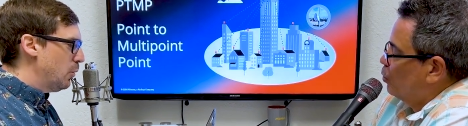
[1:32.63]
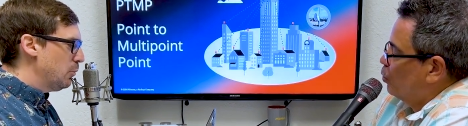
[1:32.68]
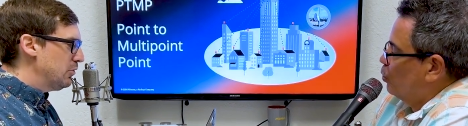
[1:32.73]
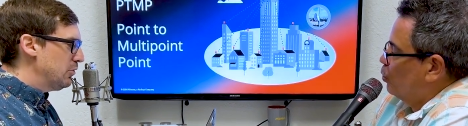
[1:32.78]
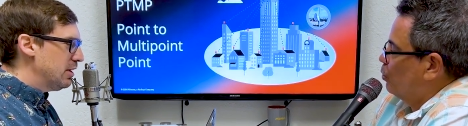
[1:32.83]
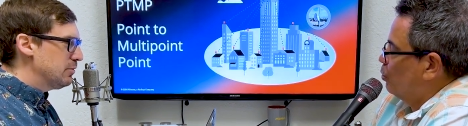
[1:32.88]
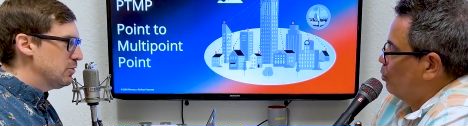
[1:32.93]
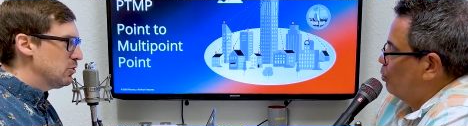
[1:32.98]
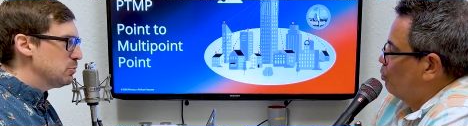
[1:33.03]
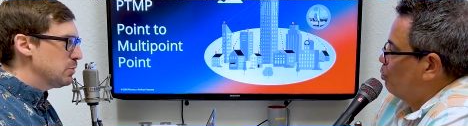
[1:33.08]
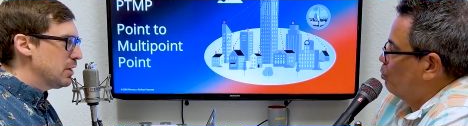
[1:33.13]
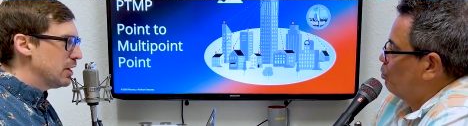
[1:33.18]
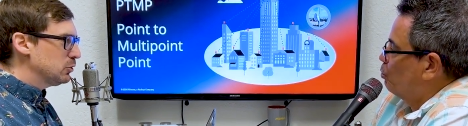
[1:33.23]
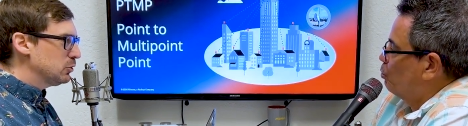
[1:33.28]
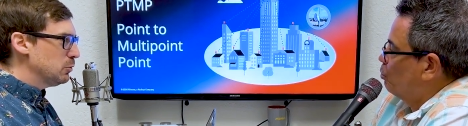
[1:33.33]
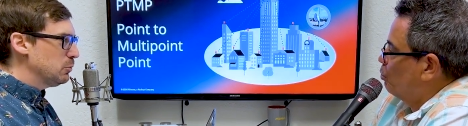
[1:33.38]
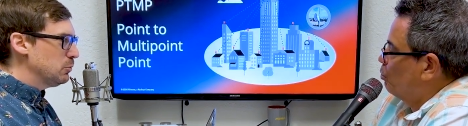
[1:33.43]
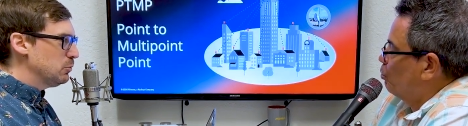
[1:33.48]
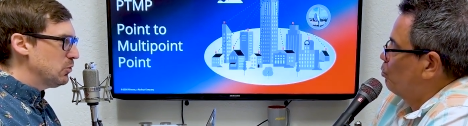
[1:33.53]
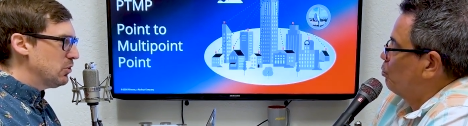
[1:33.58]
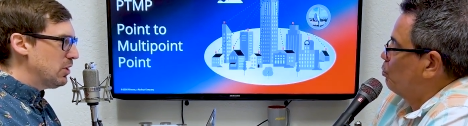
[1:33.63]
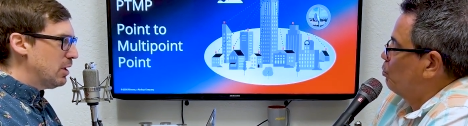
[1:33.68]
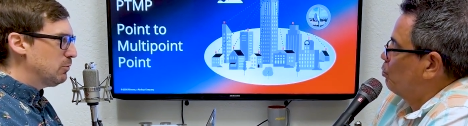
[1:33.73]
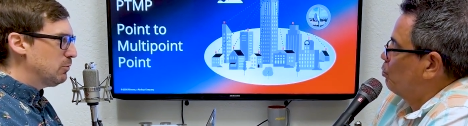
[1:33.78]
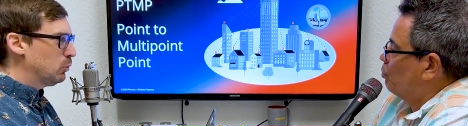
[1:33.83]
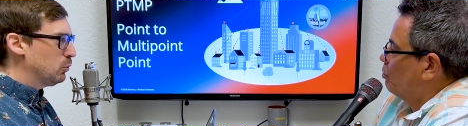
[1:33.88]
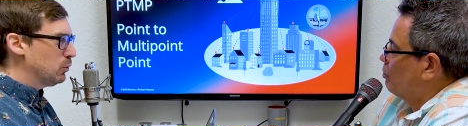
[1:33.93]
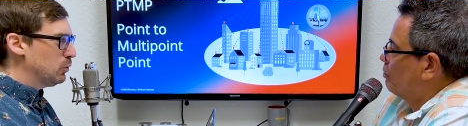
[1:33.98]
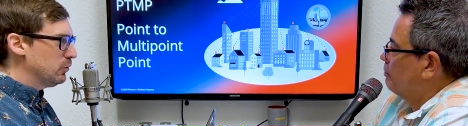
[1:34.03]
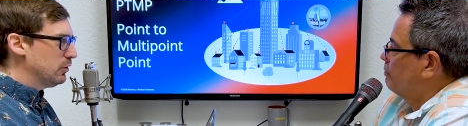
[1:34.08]
Speaker 1: save the spectrum, save the
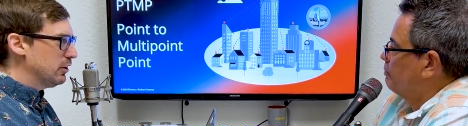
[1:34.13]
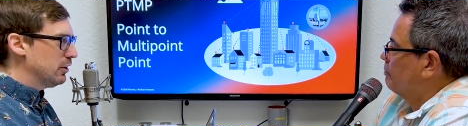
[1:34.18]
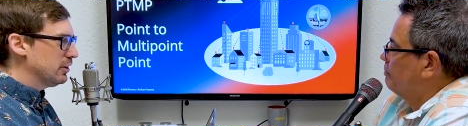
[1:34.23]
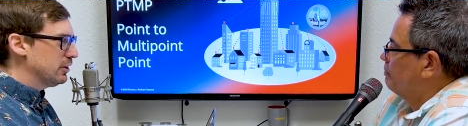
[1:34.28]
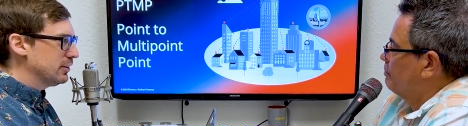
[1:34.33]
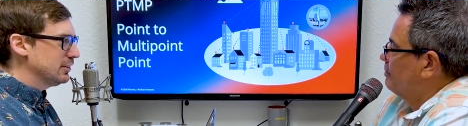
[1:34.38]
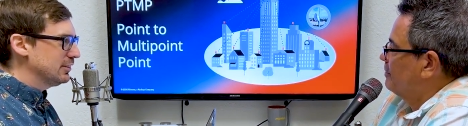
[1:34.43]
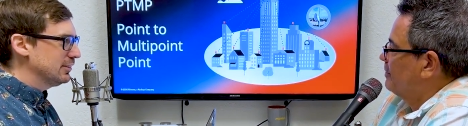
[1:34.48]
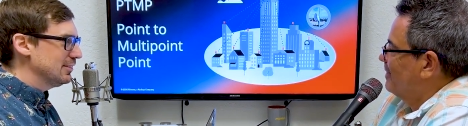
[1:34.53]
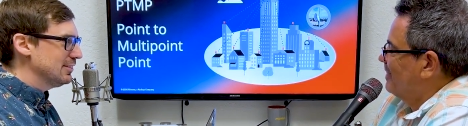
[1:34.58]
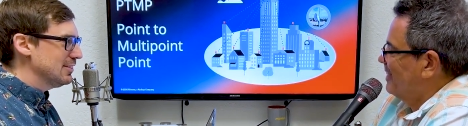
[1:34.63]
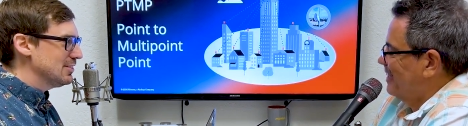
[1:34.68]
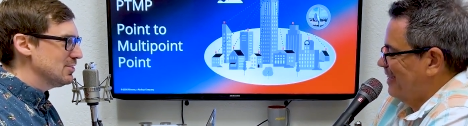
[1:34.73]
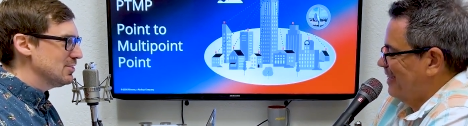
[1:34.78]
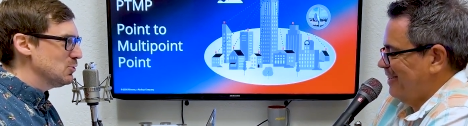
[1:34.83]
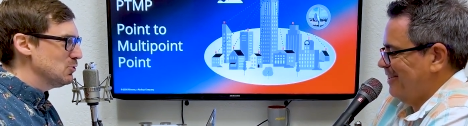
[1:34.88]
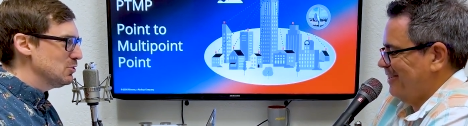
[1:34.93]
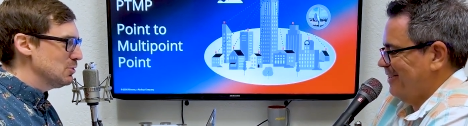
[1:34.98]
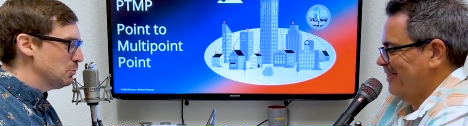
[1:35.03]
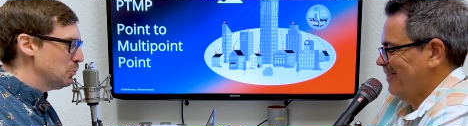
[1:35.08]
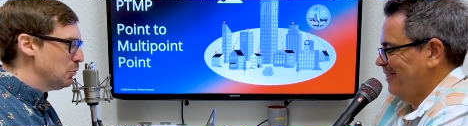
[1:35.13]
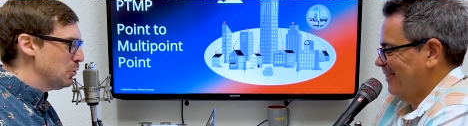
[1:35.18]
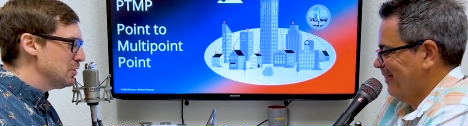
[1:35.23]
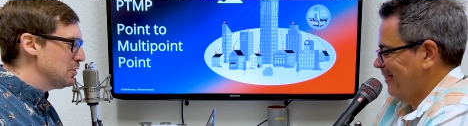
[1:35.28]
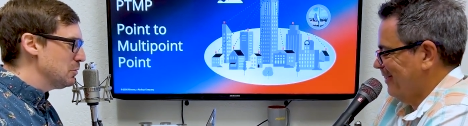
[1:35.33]
world, Eric. Let's use some point to